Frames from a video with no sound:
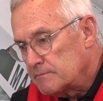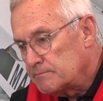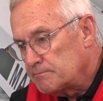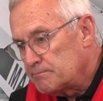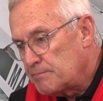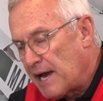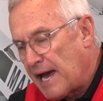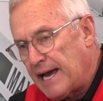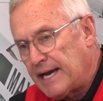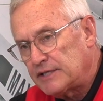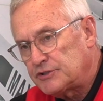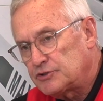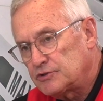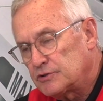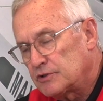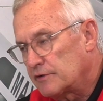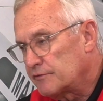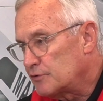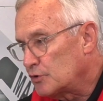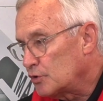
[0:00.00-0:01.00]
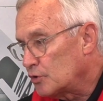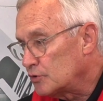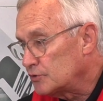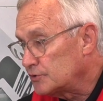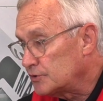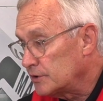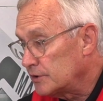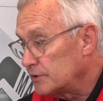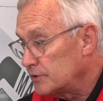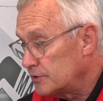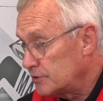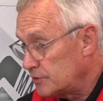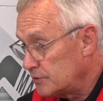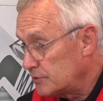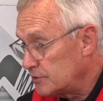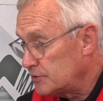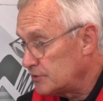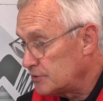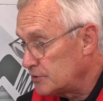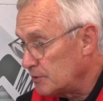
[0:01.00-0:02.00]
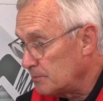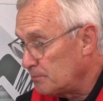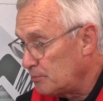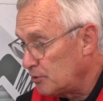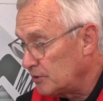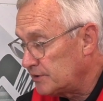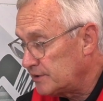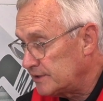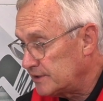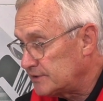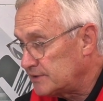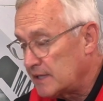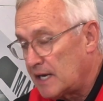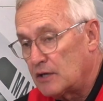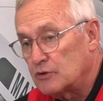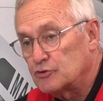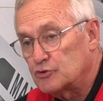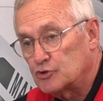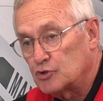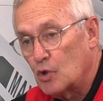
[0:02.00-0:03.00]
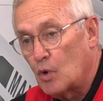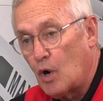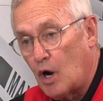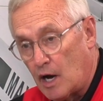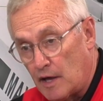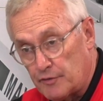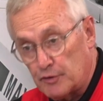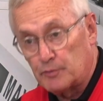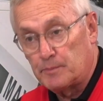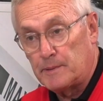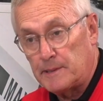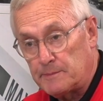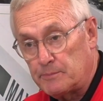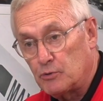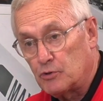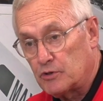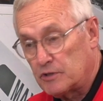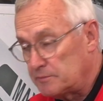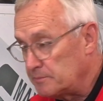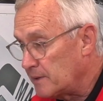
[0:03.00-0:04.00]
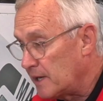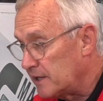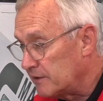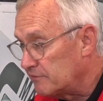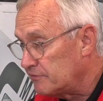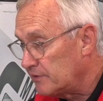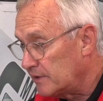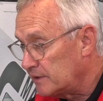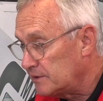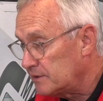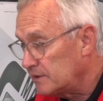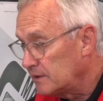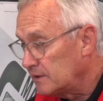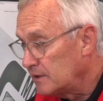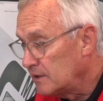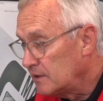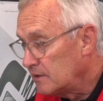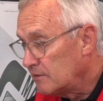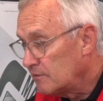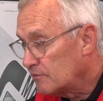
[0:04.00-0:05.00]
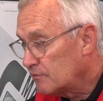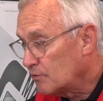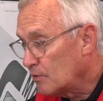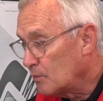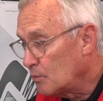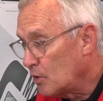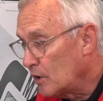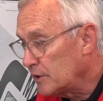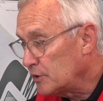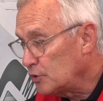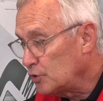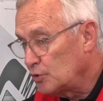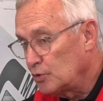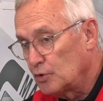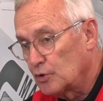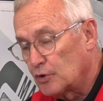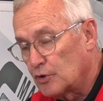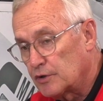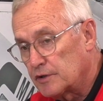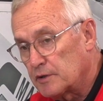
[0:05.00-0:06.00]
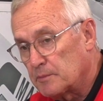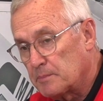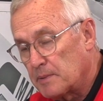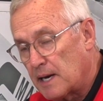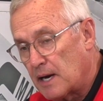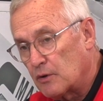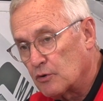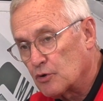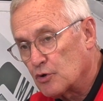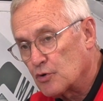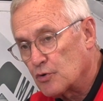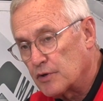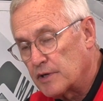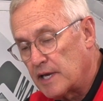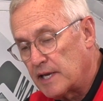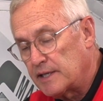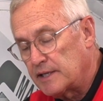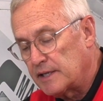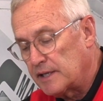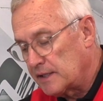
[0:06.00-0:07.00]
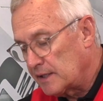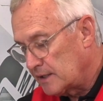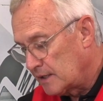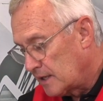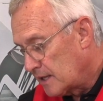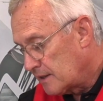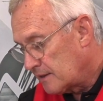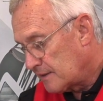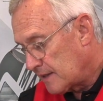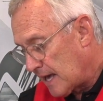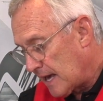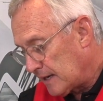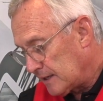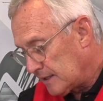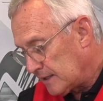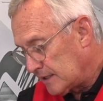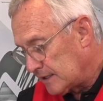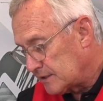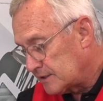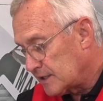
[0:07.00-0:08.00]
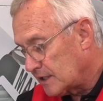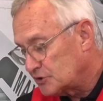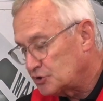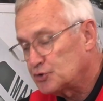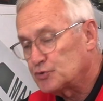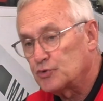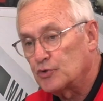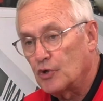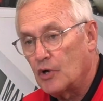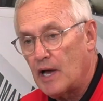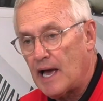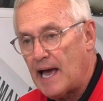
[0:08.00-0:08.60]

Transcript: passion of yours to put this out so other people could benefit from what you learned about creating that industrial